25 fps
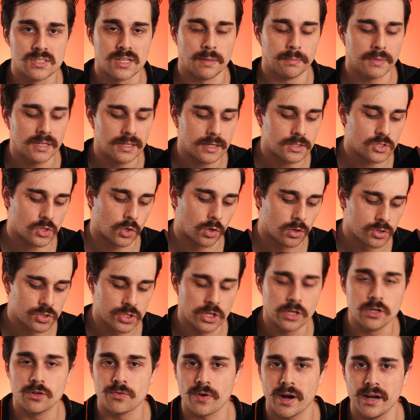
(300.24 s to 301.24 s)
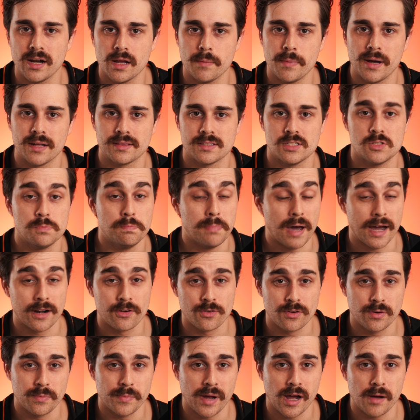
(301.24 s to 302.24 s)
Something that's also great about this
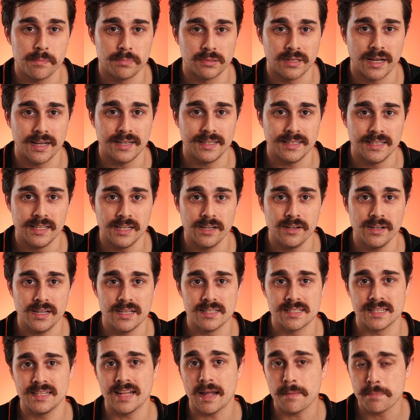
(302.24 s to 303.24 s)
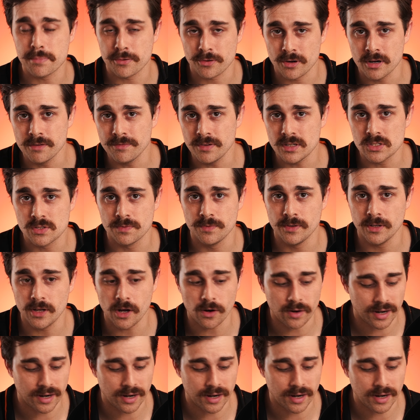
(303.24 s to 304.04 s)
battery mount plate here is in a previous video,